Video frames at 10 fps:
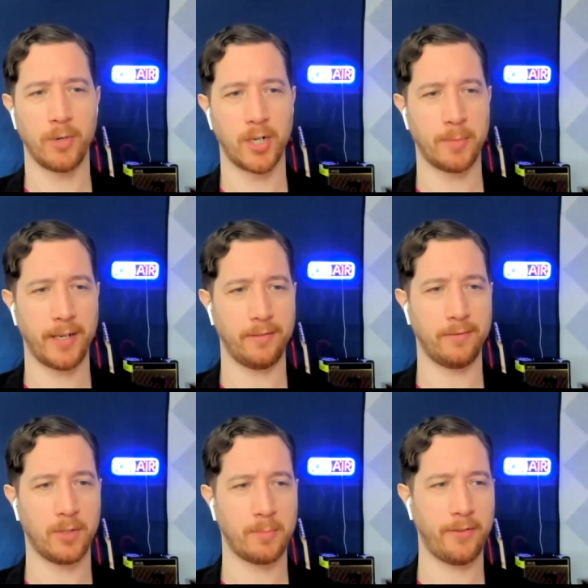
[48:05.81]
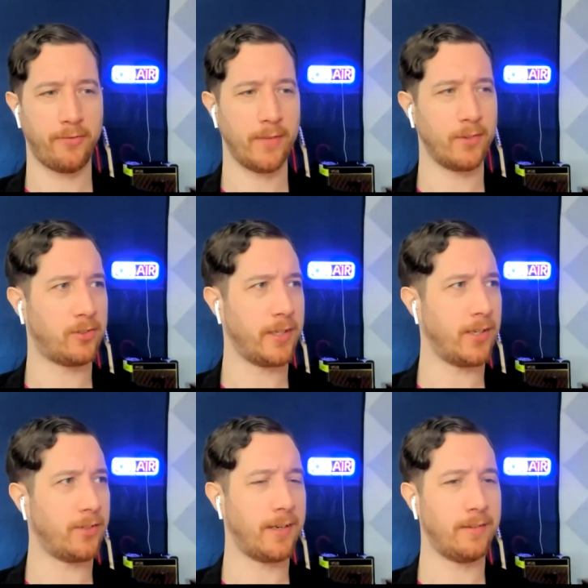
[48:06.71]
One of my favorite
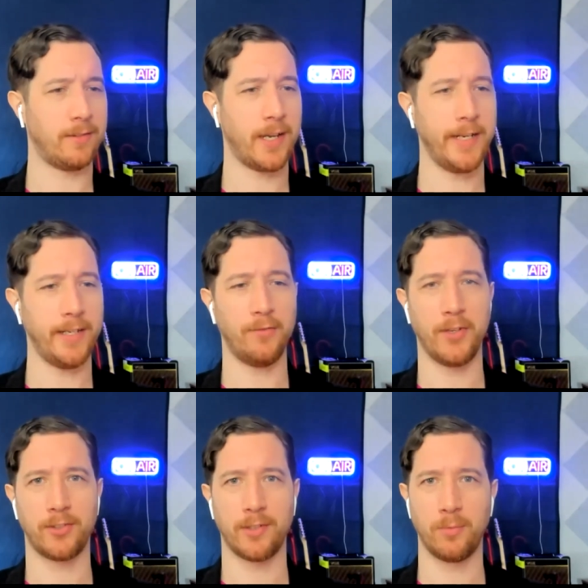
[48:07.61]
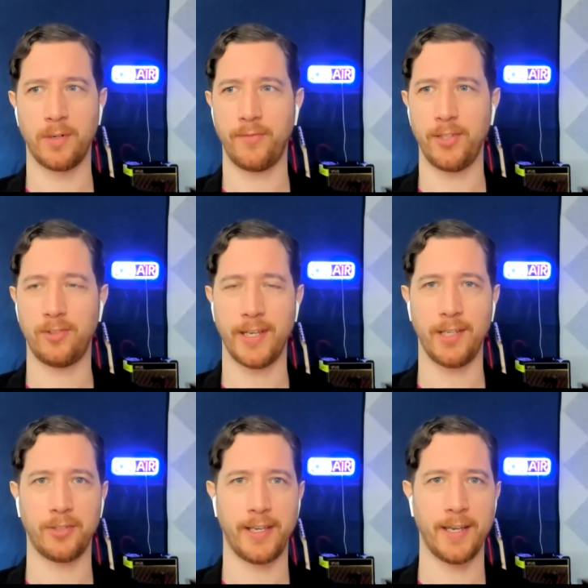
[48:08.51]
cities. I need to visit one of these
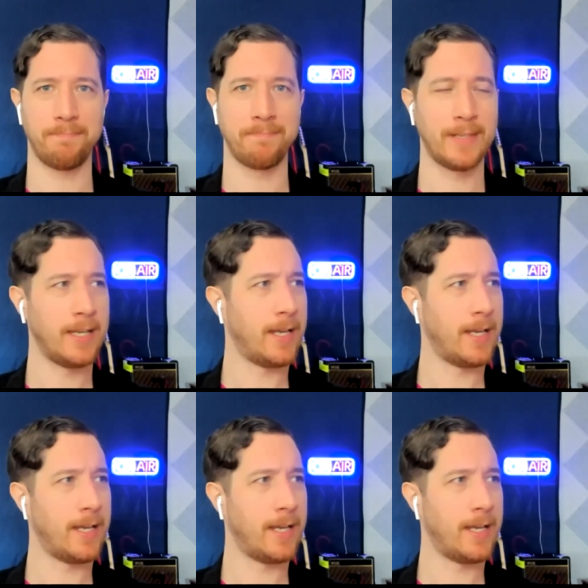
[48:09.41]
days again.